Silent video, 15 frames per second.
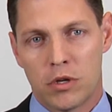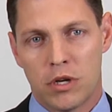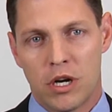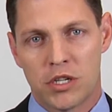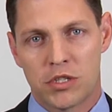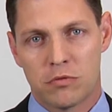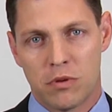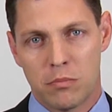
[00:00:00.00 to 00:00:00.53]

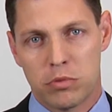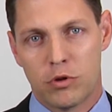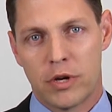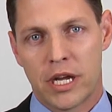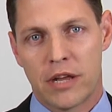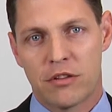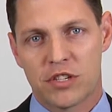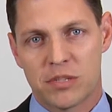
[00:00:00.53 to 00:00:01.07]
also employ
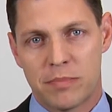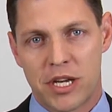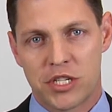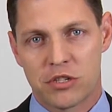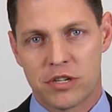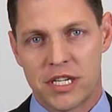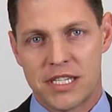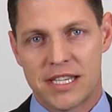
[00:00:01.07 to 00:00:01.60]
other
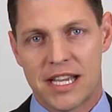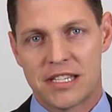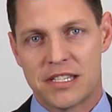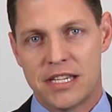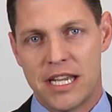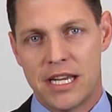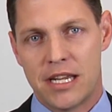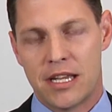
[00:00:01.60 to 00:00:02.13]
specialties as
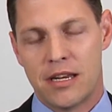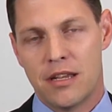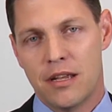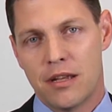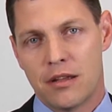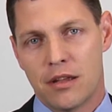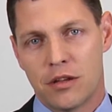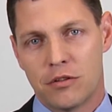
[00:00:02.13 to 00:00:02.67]
needed,
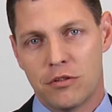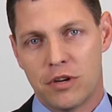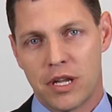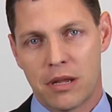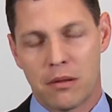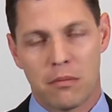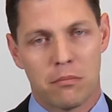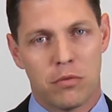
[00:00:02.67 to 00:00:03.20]

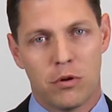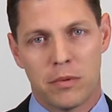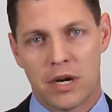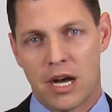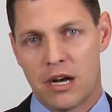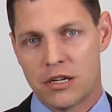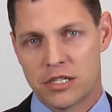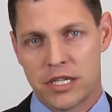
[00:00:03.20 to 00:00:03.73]
including
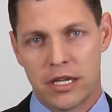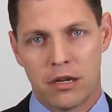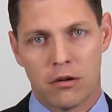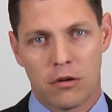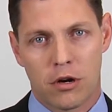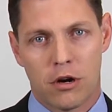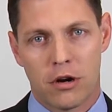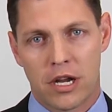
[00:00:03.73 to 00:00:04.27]
pulmonology or
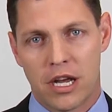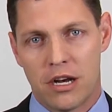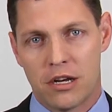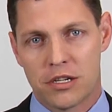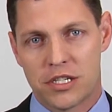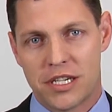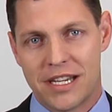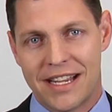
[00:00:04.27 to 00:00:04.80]

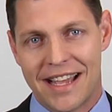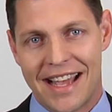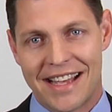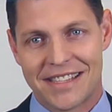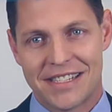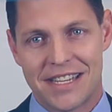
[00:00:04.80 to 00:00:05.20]
cardiology as